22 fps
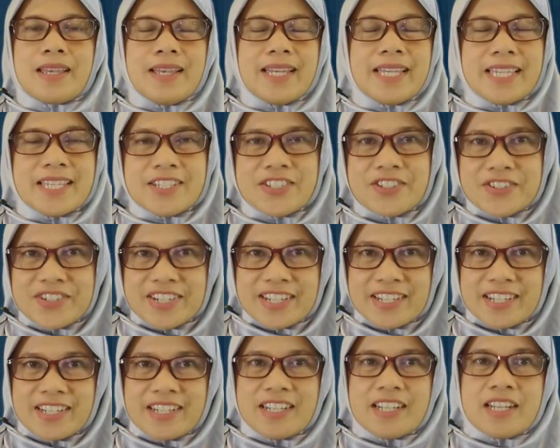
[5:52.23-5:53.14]
Okay
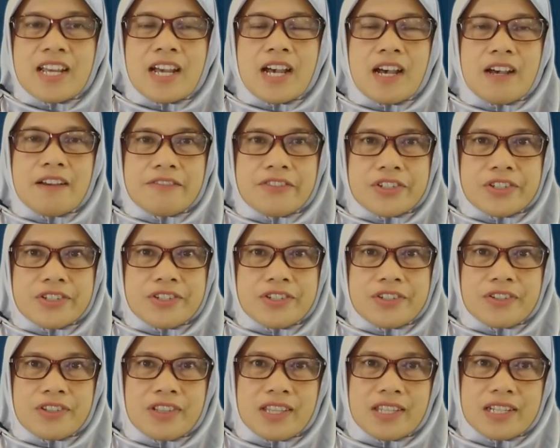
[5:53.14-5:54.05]
student, after
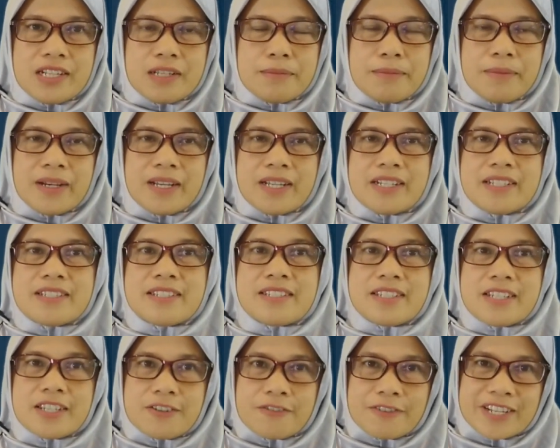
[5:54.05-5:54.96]
you learn about the
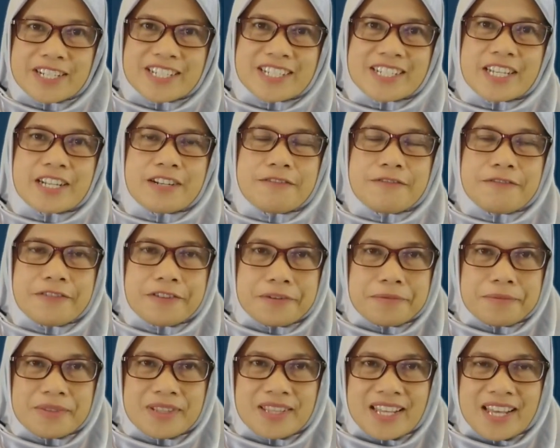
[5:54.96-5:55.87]
sequence and
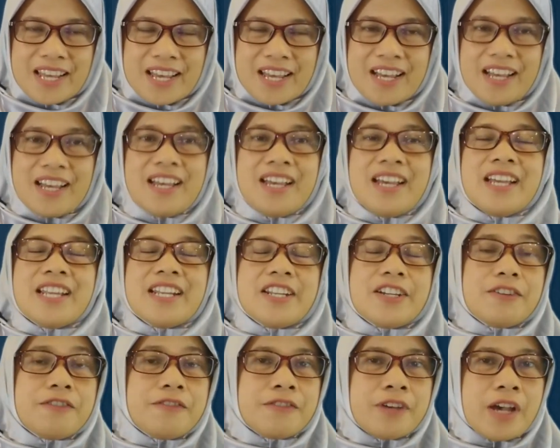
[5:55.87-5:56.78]
formula,
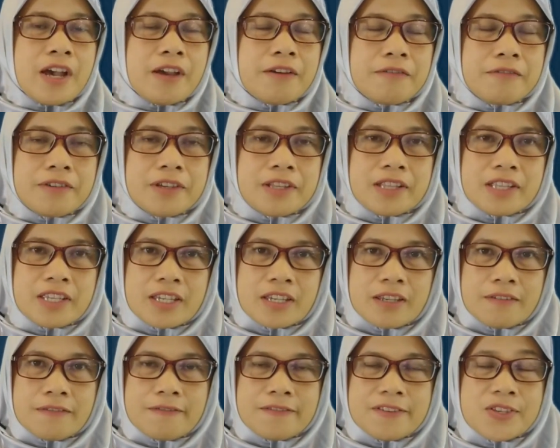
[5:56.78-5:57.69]
now I will
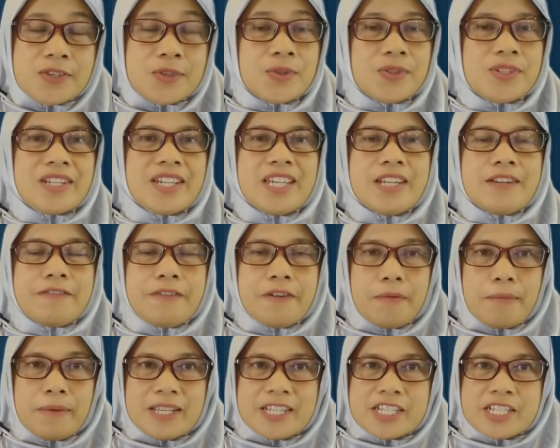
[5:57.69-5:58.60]
give you the
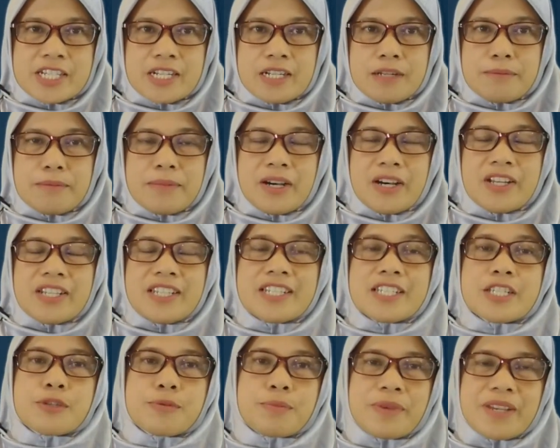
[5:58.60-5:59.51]
information about
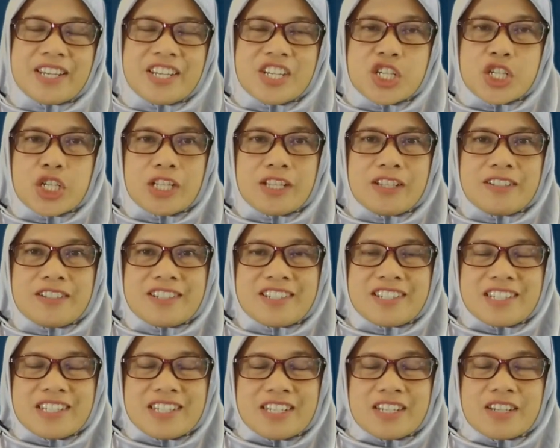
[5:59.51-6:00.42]
the special
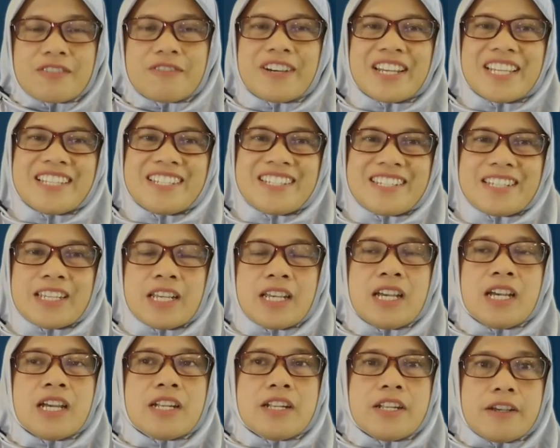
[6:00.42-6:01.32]
sequence
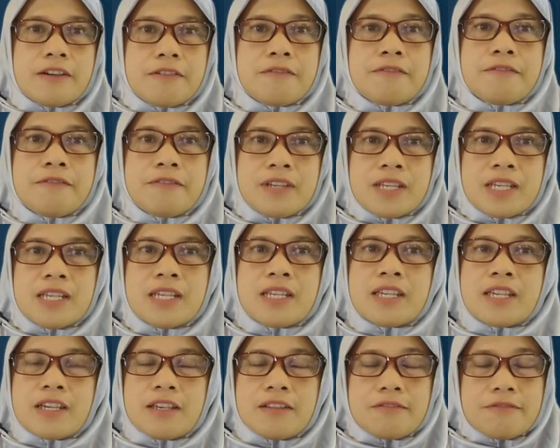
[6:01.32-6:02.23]
that
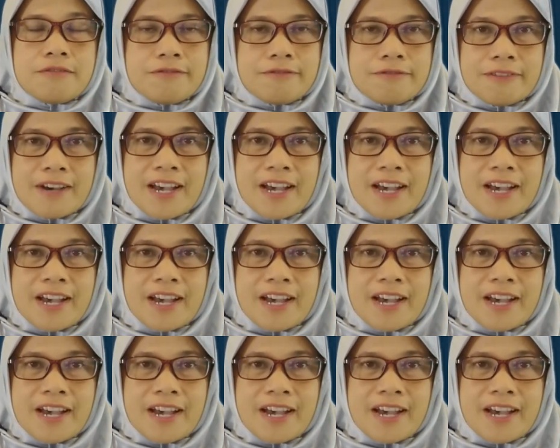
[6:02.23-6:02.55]
we can